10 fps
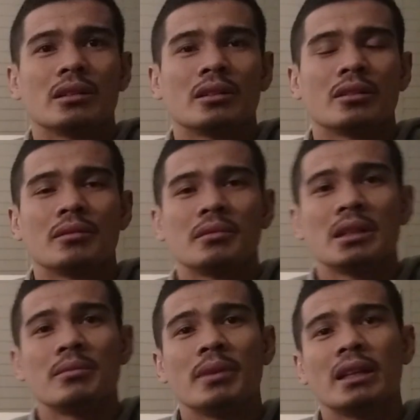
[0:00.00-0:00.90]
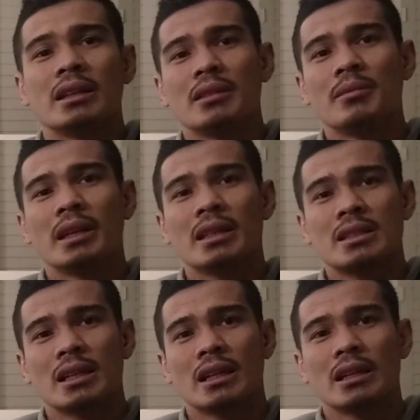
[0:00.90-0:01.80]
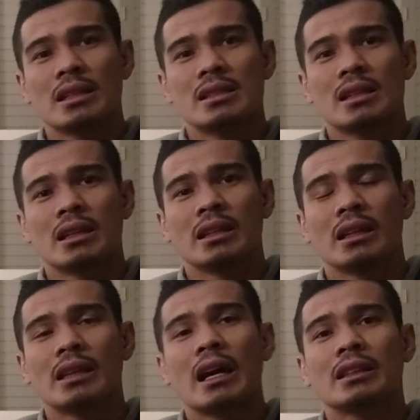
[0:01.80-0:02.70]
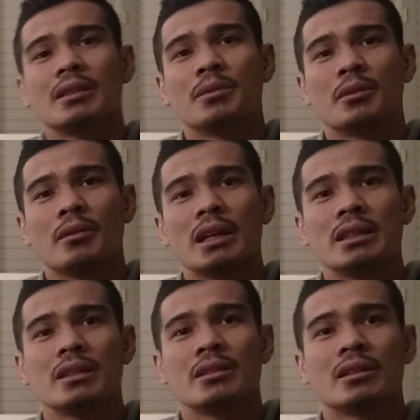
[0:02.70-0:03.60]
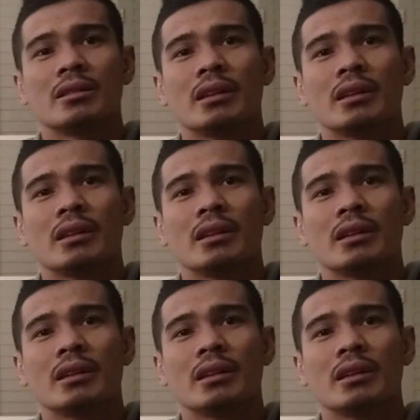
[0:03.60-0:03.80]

Even he's not active for 1 year.